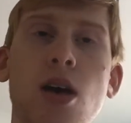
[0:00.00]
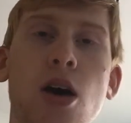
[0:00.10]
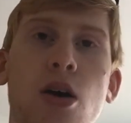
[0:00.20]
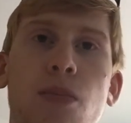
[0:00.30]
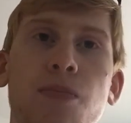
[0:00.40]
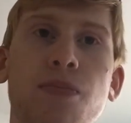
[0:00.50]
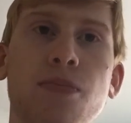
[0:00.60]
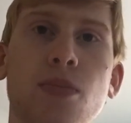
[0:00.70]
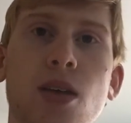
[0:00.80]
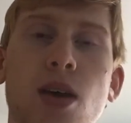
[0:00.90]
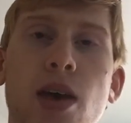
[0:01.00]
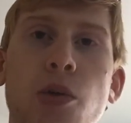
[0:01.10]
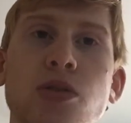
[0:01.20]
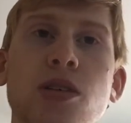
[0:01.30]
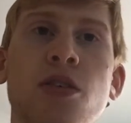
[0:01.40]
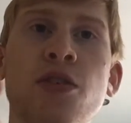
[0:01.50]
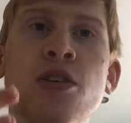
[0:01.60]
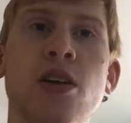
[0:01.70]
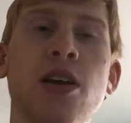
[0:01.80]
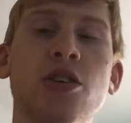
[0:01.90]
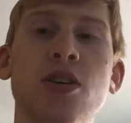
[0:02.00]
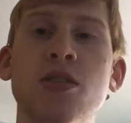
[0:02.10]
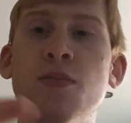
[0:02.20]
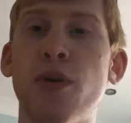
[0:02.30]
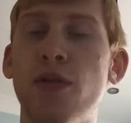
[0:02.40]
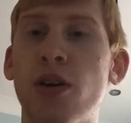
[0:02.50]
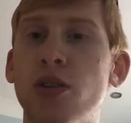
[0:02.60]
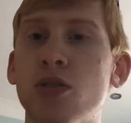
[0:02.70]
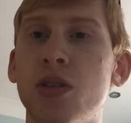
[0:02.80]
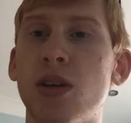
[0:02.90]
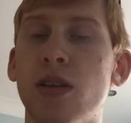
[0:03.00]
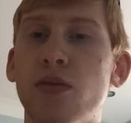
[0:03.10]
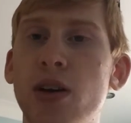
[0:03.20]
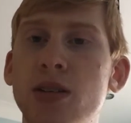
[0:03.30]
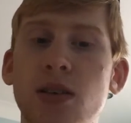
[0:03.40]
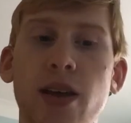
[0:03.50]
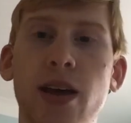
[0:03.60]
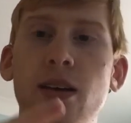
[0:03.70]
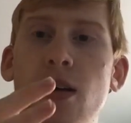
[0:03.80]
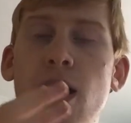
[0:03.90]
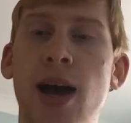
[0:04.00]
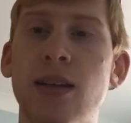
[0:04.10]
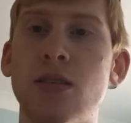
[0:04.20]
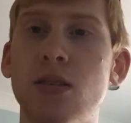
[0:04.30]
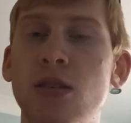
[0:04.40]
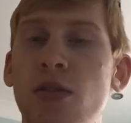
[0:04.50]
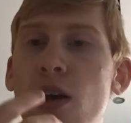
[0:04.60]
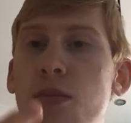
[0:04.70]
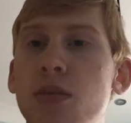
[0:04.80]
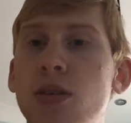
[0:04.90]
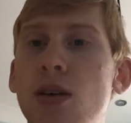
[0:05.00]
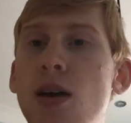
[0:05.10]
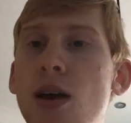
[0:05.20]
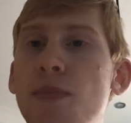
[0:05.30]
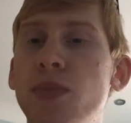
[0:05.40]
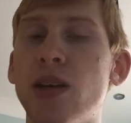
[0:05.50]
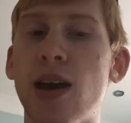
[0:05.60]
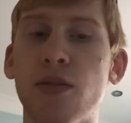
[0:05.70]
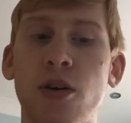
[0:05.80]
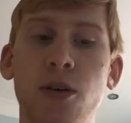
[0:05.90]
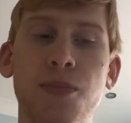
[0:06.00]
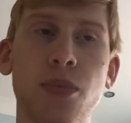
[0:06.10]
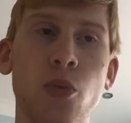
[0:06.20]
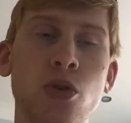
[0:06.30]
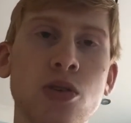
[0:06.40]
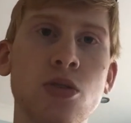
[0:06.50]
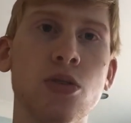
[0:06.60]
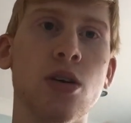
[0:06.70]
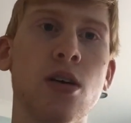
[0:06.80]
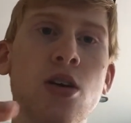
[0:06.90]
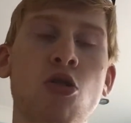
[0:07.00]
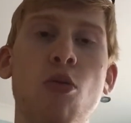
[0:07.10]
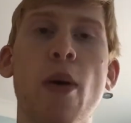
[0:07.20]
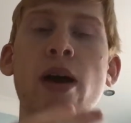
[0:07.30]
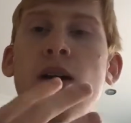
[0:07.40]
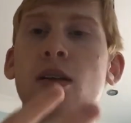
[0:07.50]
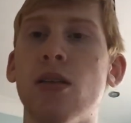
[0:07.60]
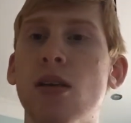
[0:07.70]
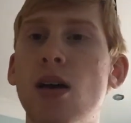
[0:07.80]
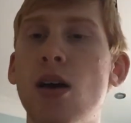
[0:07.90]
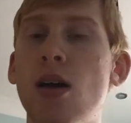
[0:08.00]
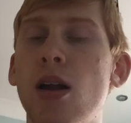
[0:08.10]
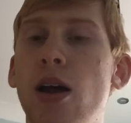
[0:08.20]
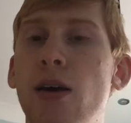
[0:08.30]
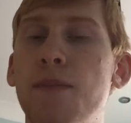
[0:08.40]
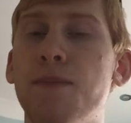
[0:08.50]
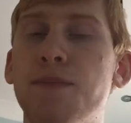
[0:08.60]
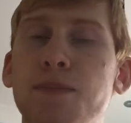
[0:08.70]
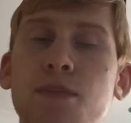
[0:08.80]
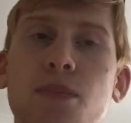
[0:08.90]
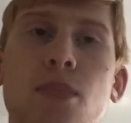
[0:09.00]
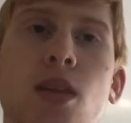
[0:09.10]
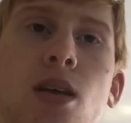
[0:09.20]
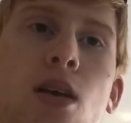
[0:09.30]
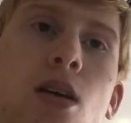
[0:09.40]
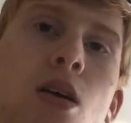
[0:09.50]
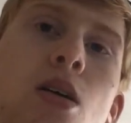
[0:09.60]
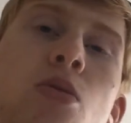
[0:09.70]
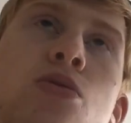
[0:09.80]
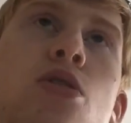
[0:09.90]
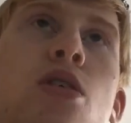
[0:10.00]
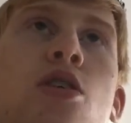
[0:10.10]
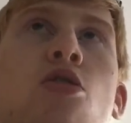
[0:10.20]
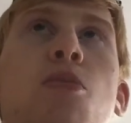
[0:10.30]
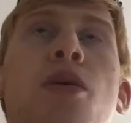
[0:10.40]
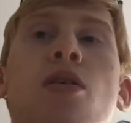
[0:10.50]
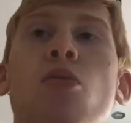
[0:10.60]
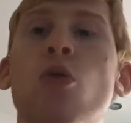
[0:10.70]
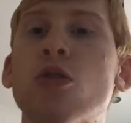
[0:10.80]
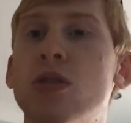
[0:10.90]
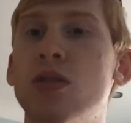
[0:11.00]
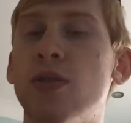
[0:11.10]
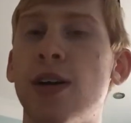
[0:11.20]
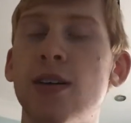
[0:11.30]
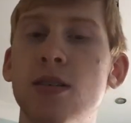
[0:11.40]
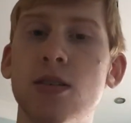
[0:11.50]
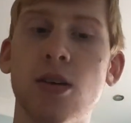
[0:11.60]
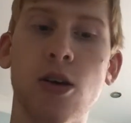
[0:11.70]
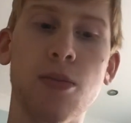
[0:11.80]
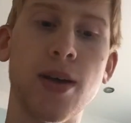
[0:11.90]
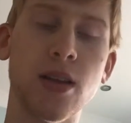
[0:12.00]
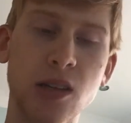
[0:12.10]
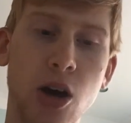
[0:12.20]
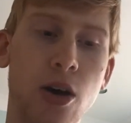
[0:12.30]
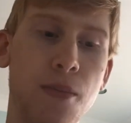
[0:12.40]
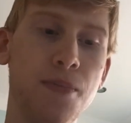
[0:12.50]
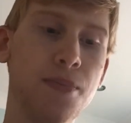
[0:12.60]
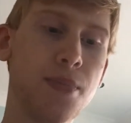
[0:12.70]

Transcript: It was a selfish interest of both countries, and the race they had developed together was not a European. It was not a European wanted race at the time.